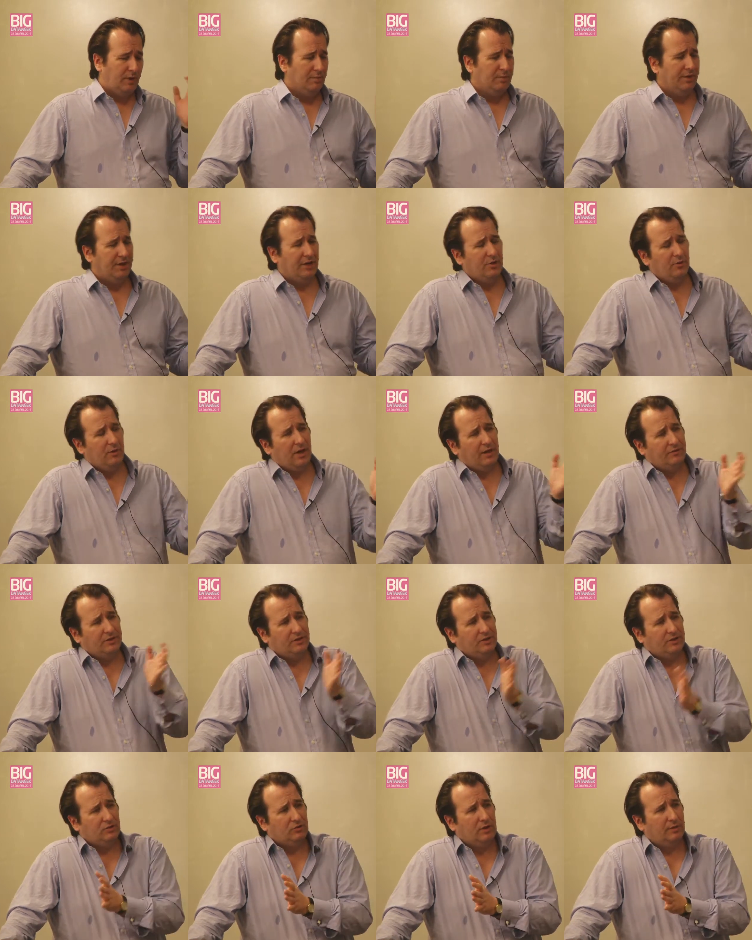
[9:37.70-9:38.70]
But then you have
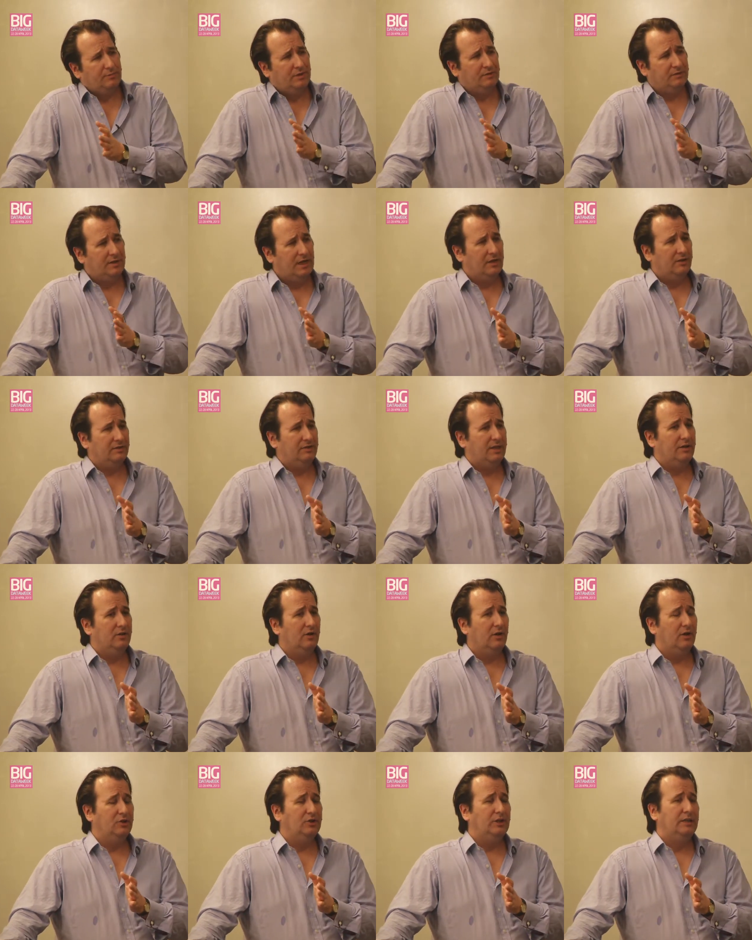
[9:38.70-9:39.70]
this disruptive
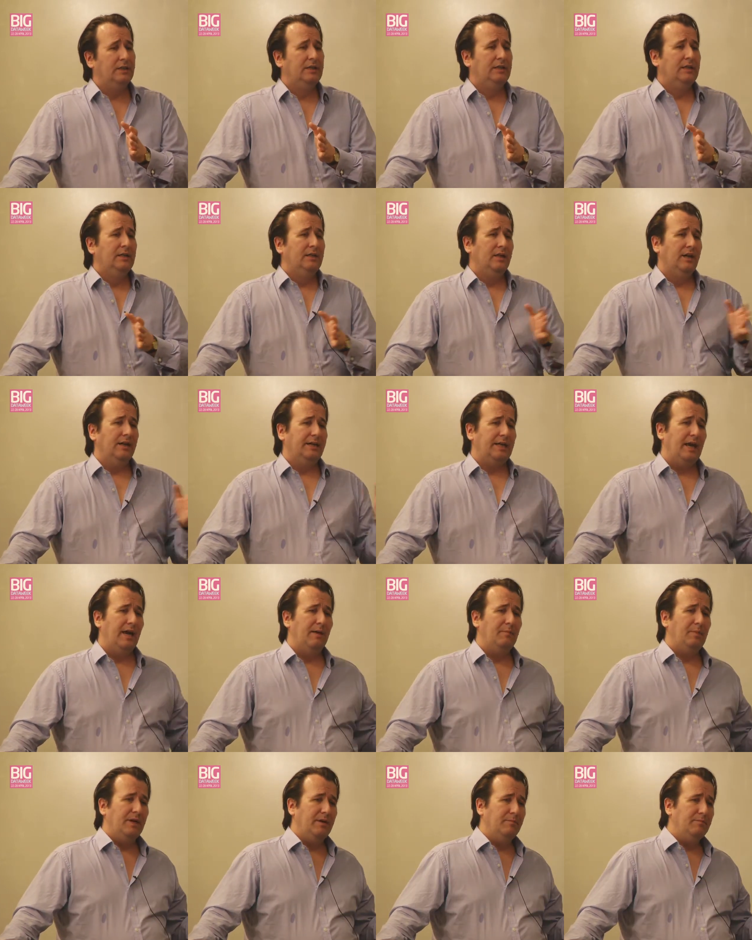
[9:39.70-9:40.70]
technology like
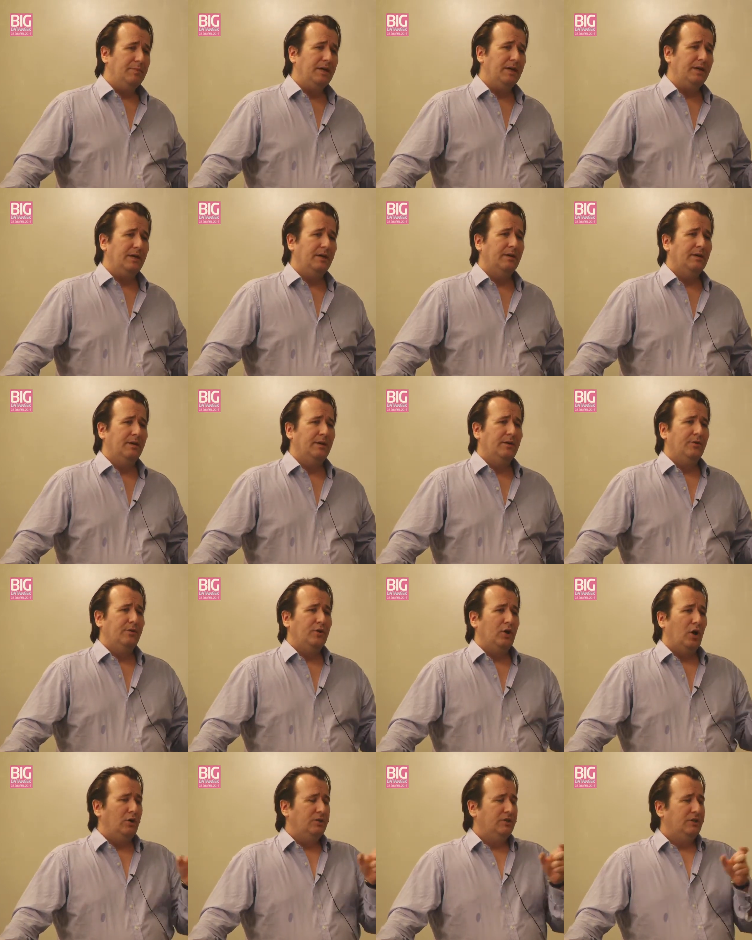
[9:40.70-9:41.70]
Airbnb
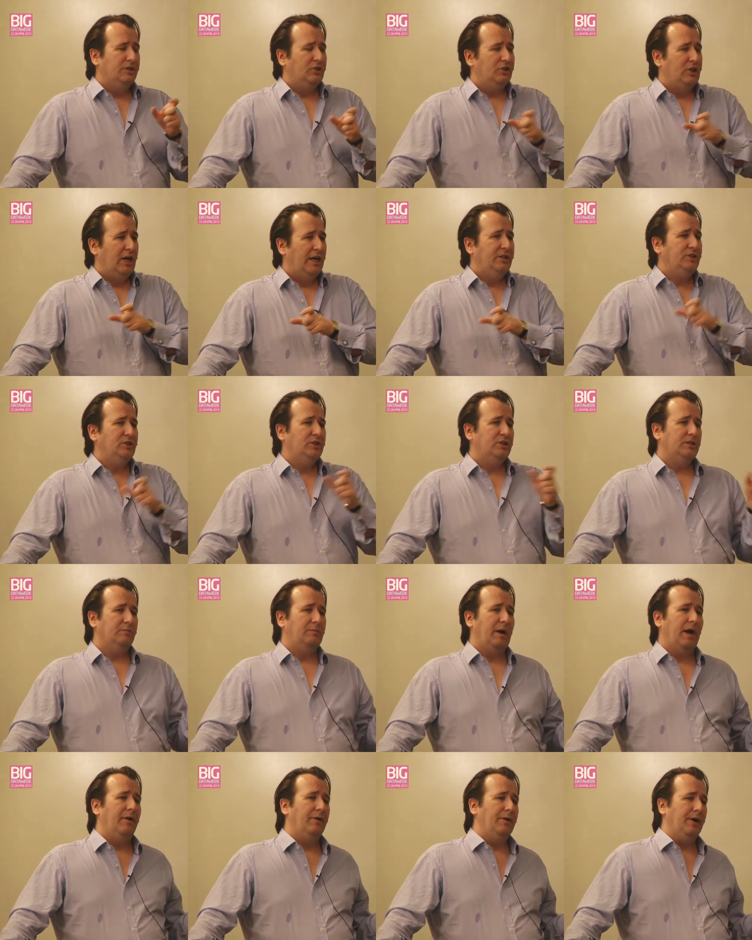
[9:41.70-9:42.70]
that changes the
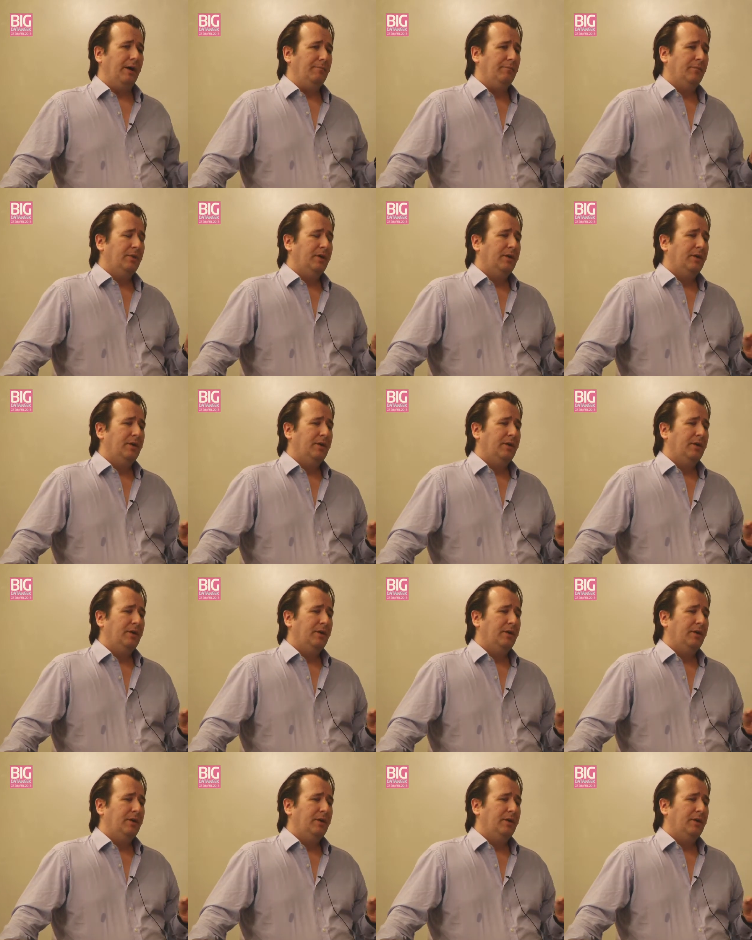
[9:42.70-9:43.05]
paradigm,